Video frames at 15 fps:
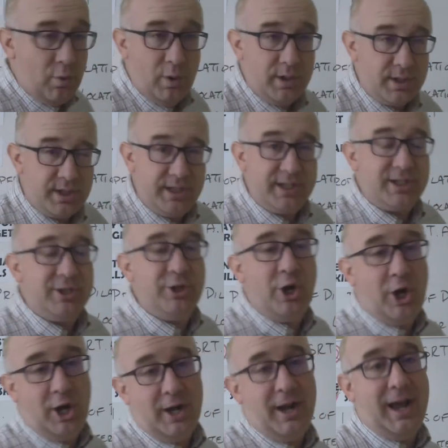course this
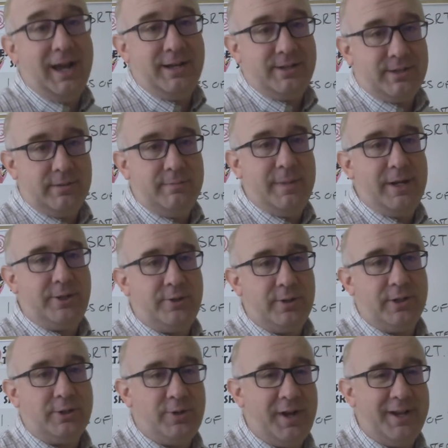
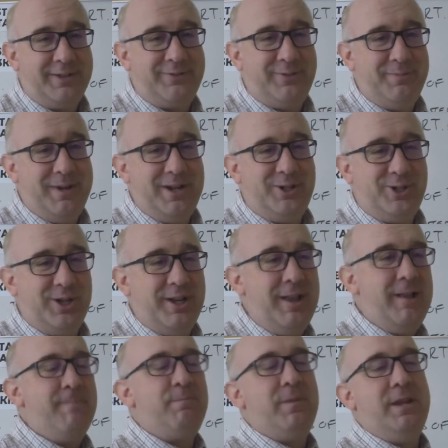non-isometric transformation
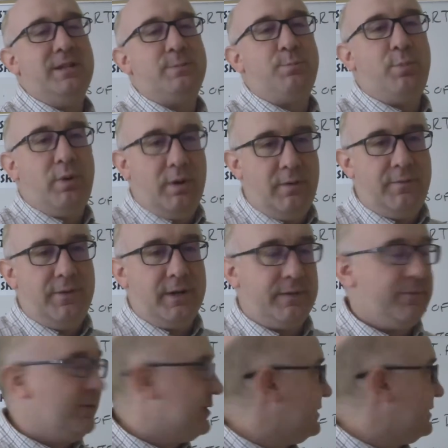is perfect for